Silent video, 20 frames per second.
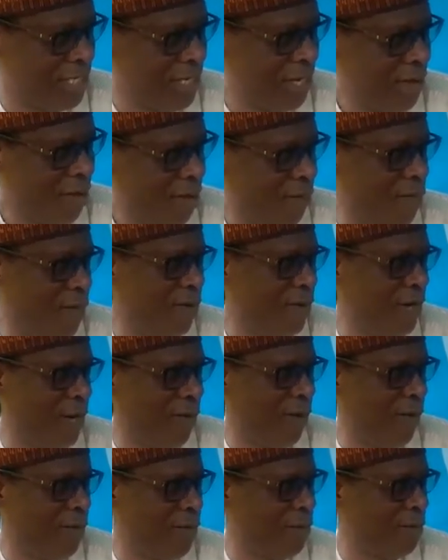or from the
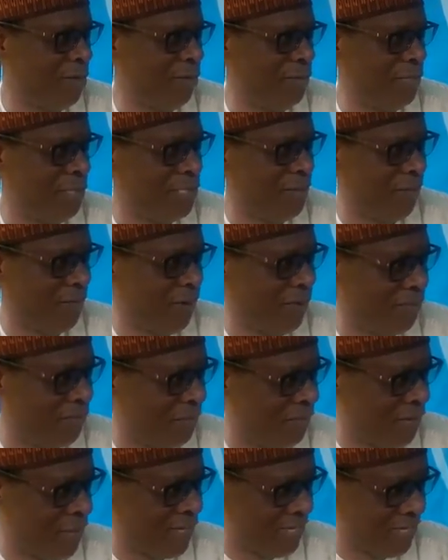office of Chief of
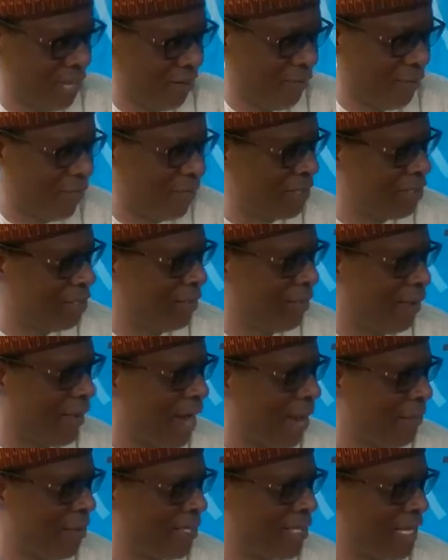Defense Staff or Chief of
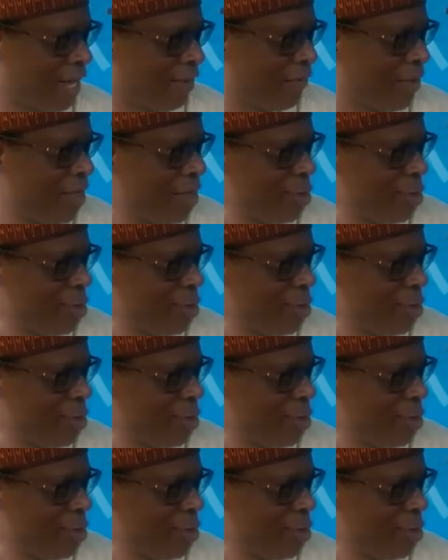Army Staff